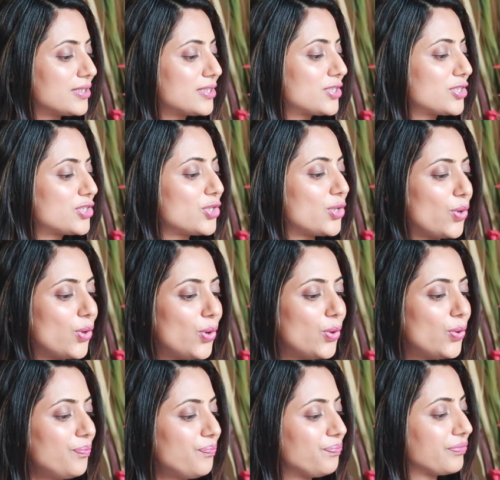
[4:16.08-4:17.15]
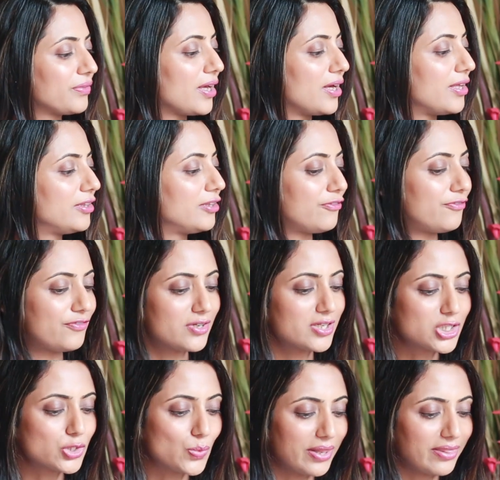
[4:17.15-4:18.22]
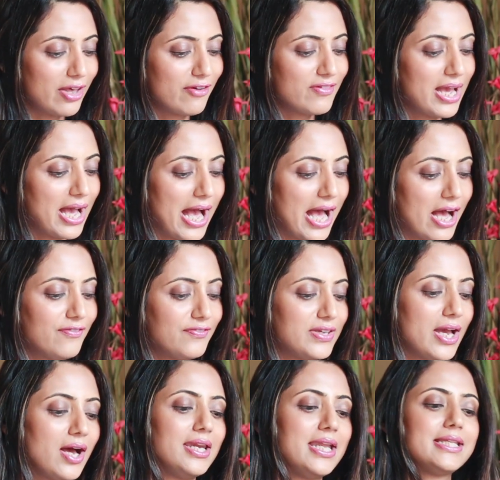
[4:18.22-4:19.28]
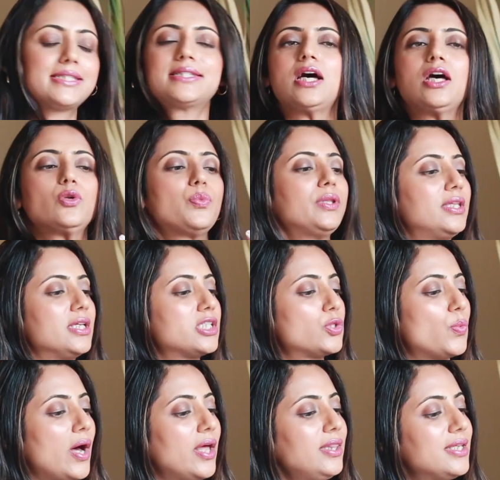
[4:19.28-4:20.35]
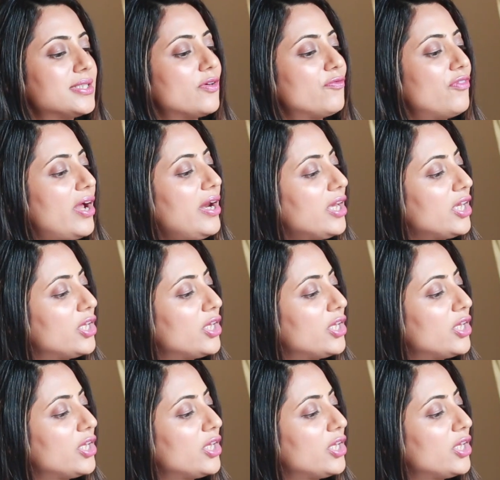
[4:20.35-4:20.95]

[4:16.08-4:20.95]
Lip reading: So the first one that we have, let's start with this one. These are very